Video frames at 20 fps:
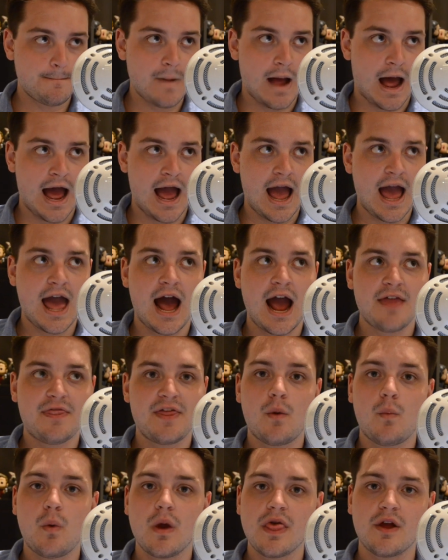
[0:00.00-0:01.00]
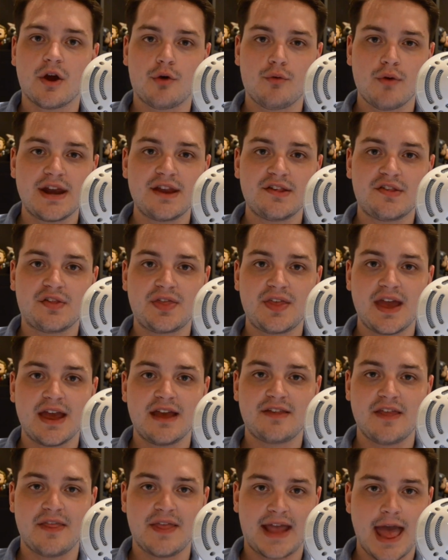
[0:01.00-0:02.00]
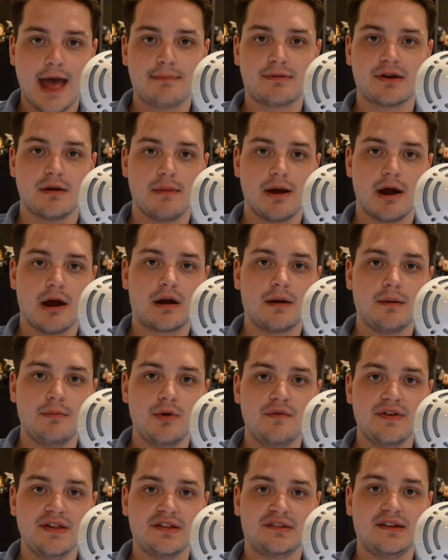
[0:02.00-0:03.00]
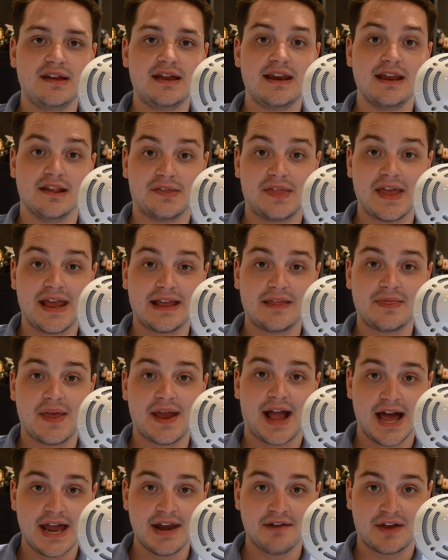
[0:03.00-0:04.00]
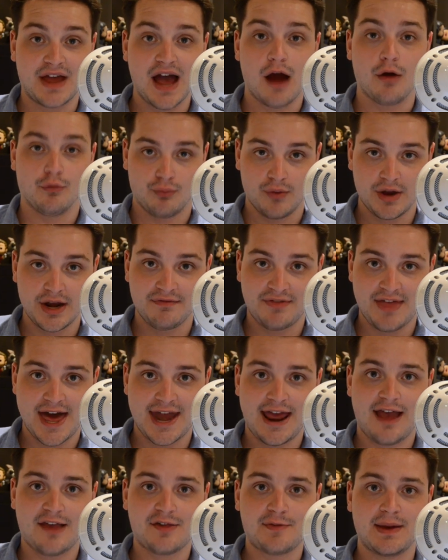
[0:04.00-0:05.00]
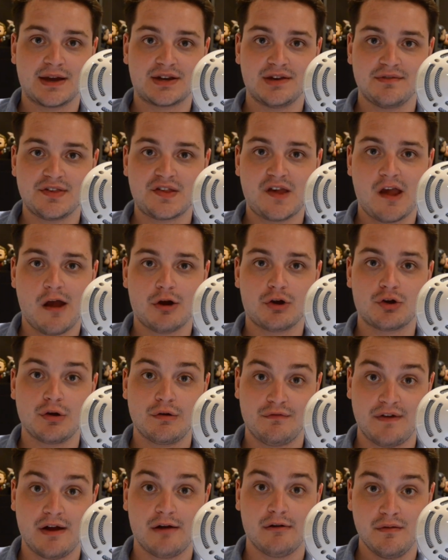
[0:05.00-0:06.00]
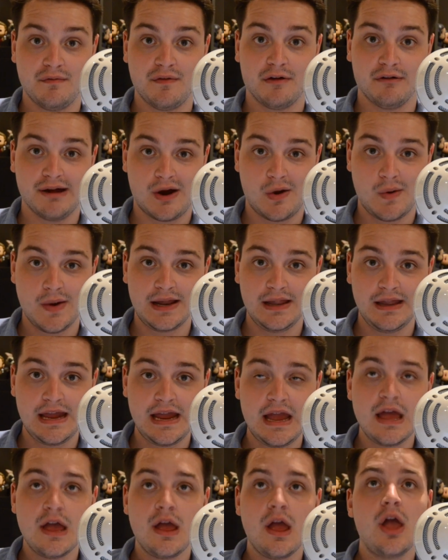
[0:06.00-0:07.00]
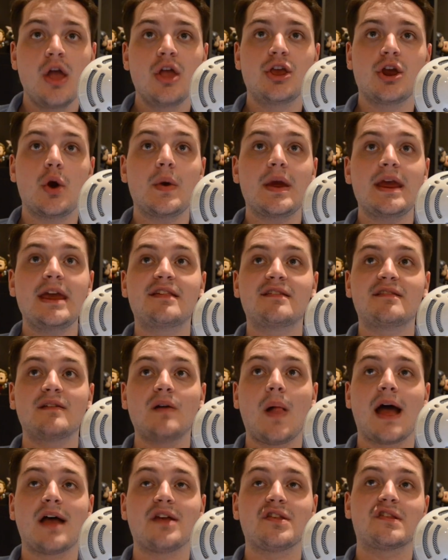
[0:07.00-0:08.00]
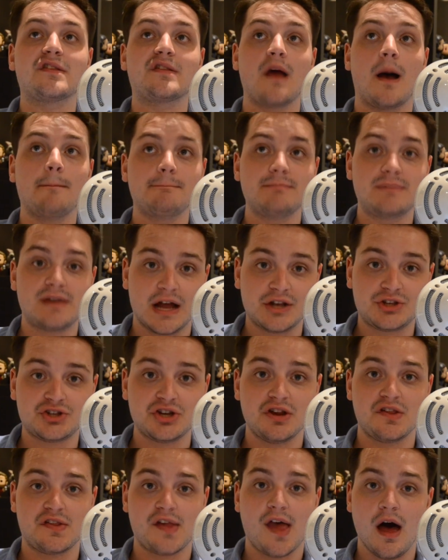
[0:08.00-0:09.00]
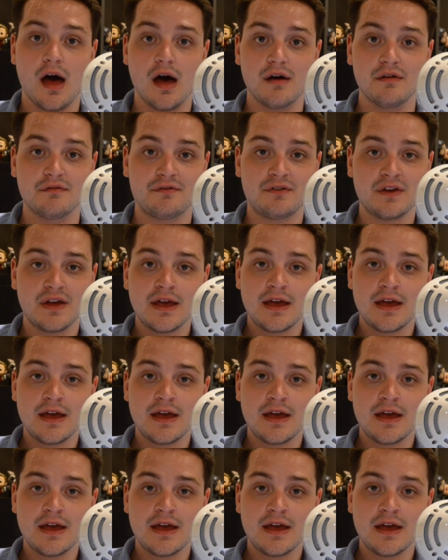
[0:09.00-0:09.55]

I, I think one of the greatest things that the Captain America movies did is they they kind of got rid of that aspect of his character very very quickly. You know, he still has some touches of,